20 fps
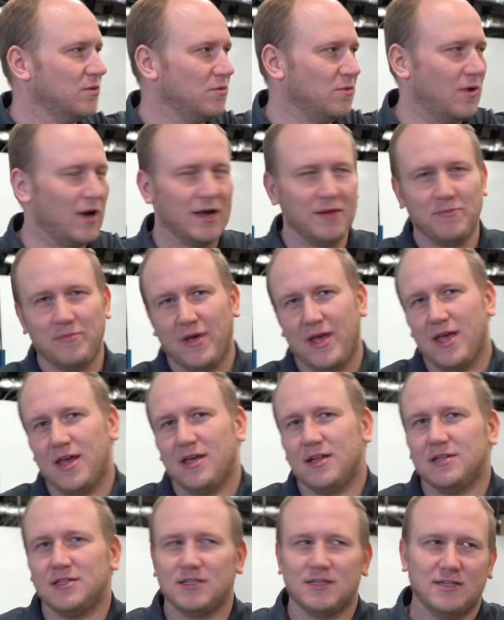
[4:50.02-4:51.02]

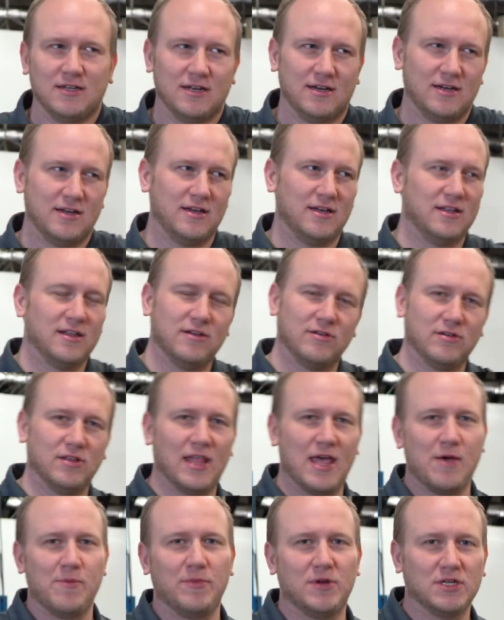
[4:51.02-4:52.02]
wideband, our
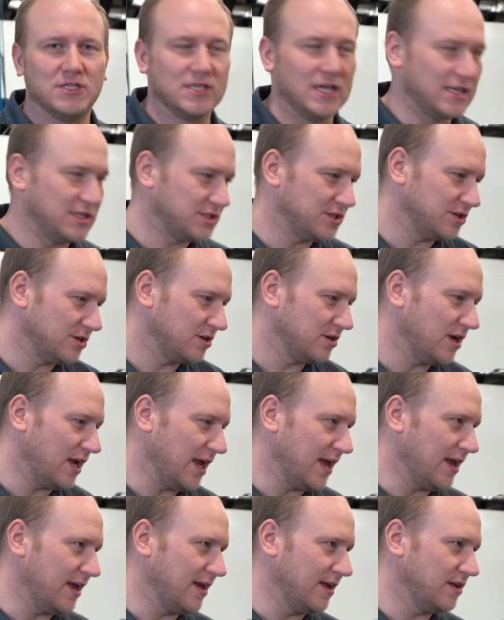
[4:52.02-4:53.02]
lambda sensor,
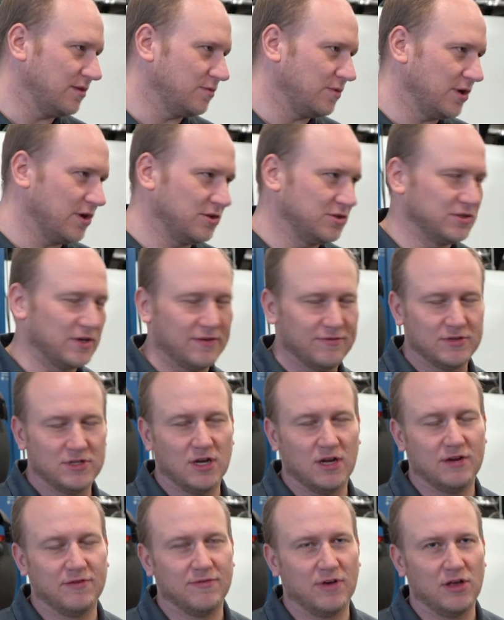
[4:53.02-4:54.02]
and we also have a
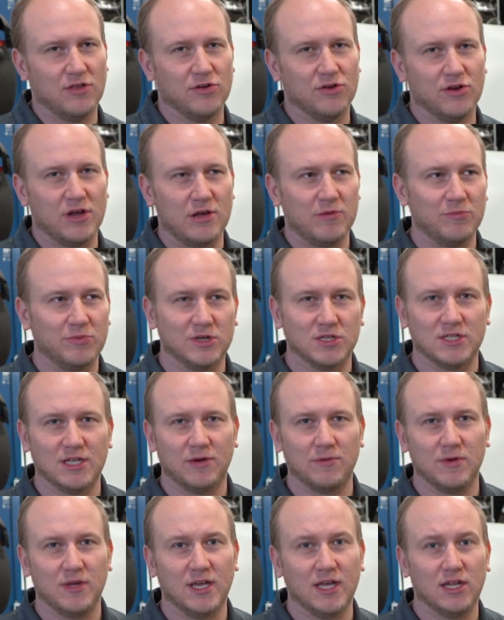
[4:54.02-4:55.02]
ton of other inputs
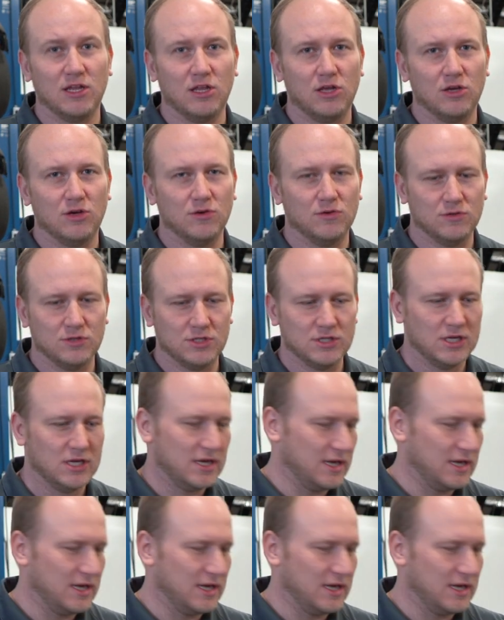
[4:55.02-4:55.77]
that we can use